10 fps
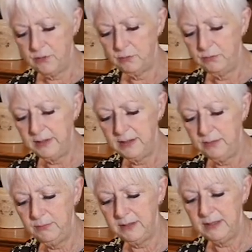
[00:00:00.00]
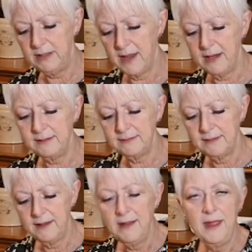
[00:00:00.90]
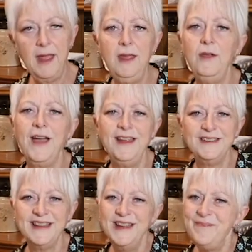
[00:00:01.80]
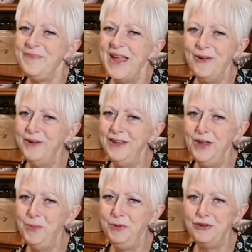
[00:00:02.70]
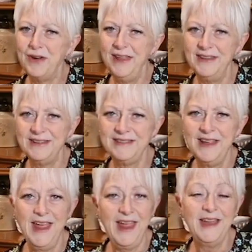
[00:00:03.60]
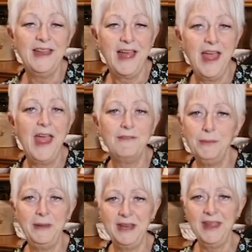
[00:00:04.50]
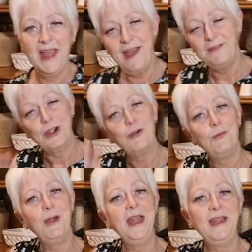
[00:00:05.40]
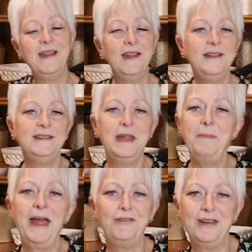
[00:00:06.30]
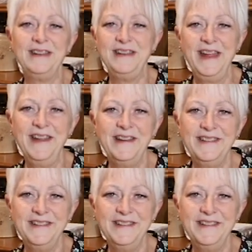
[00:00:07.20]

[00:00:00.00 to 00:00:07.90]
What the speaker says: Really, really nice. Hey you guys, I really hope you try this, and everybody have a great St. Patrick's Day.